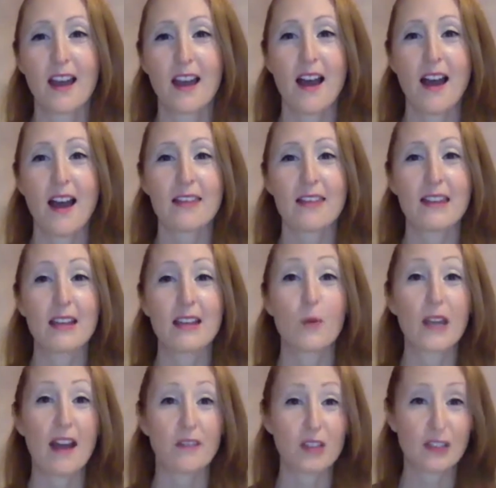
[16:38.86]
I think we
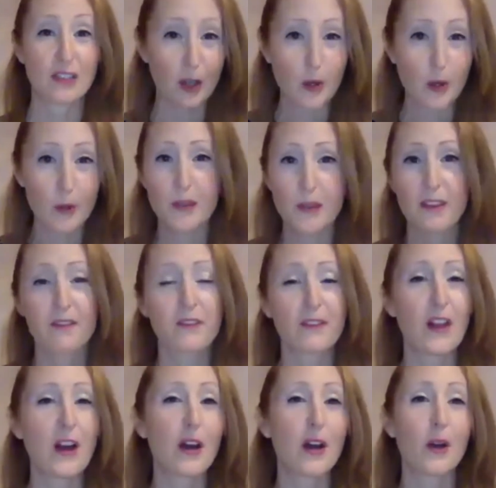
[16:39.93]
have to go with the
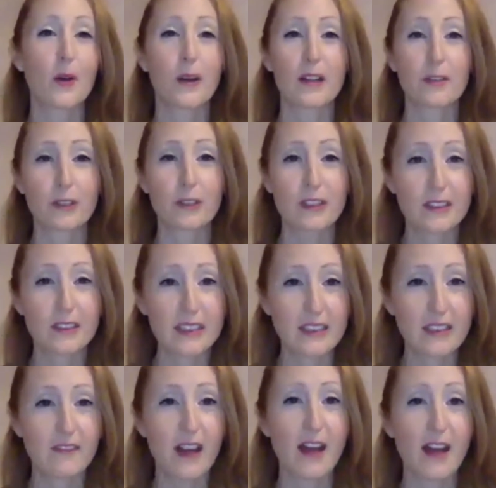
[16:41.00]
flow and really
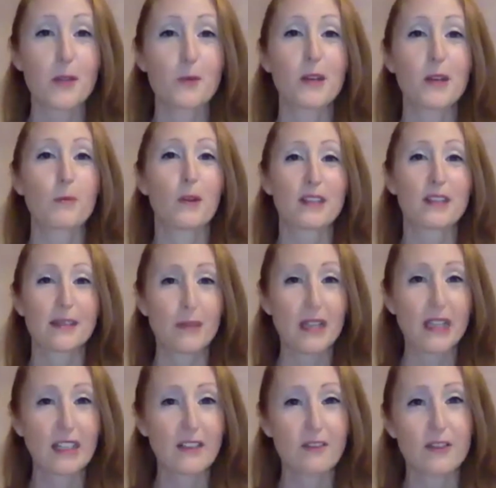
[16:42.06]
evaluate what's
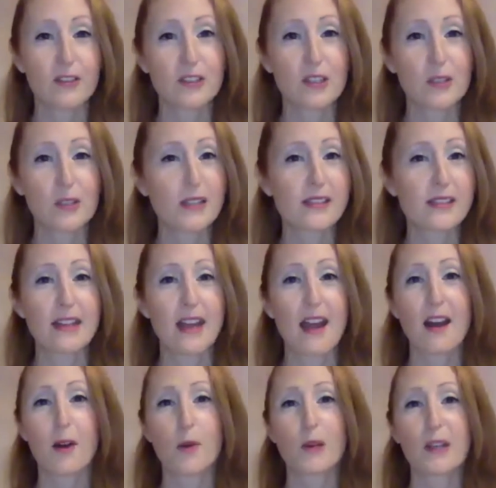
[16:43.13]
meaningful to us
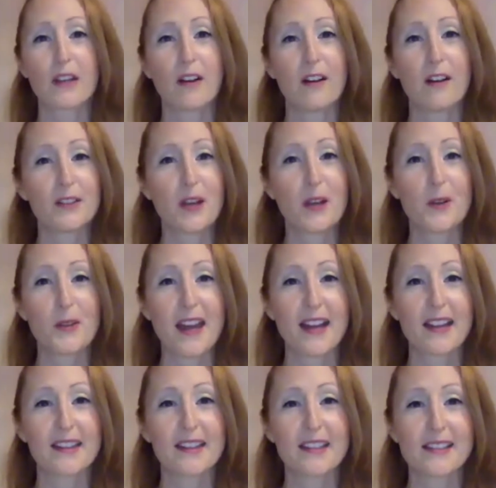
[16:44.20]
now. We all know
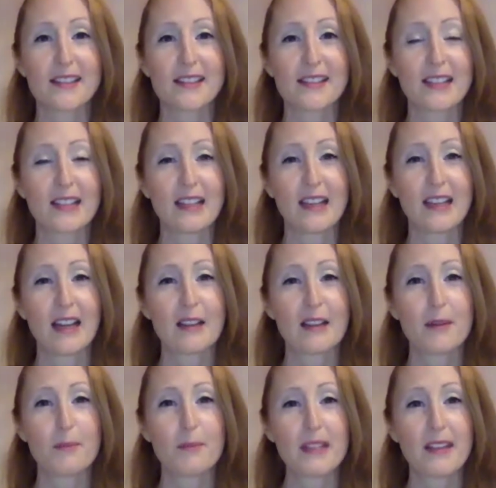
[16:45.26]
that this is
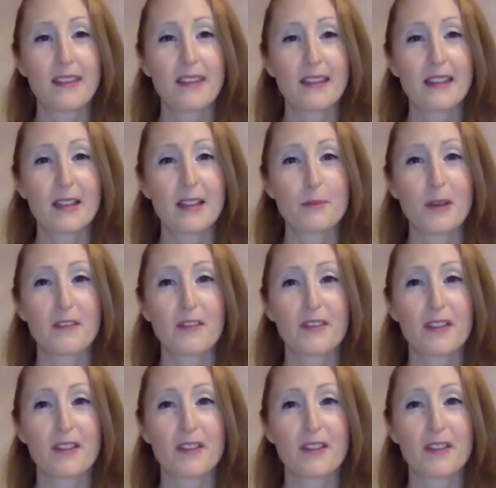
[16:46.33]
the big theme of